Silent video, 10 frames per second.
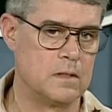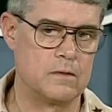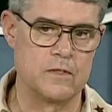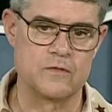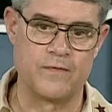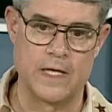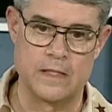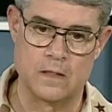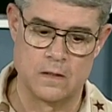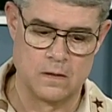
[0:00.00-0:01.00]
uh, this
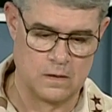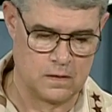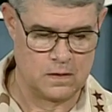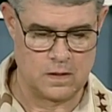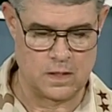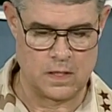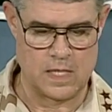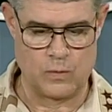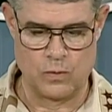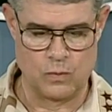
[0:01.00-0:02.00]
fight, and, and
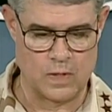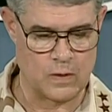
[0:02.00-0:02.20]
I, will,